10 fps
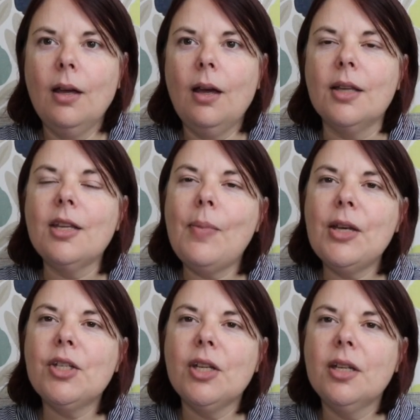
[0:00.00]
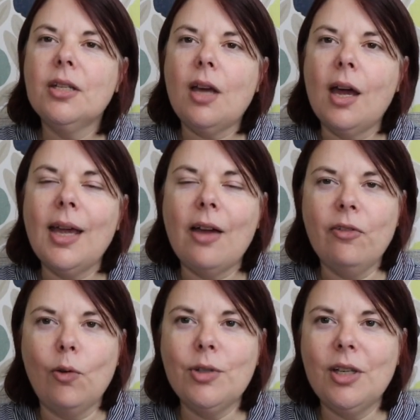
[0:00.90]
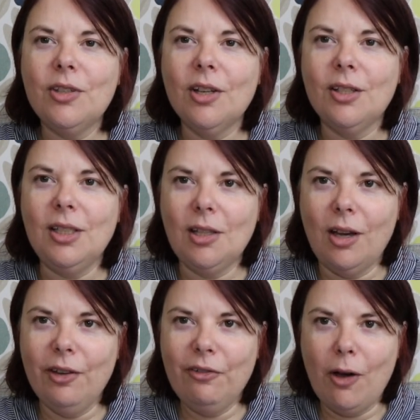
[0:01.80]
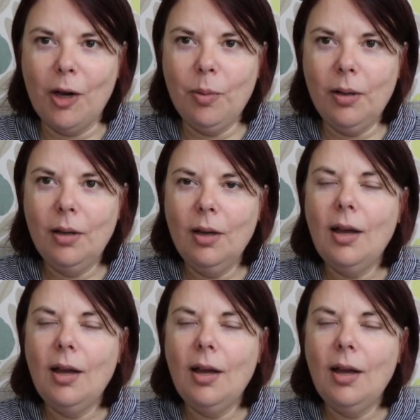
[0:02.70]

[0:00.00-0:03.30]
As I mentioned, I have also started dyeing fibre,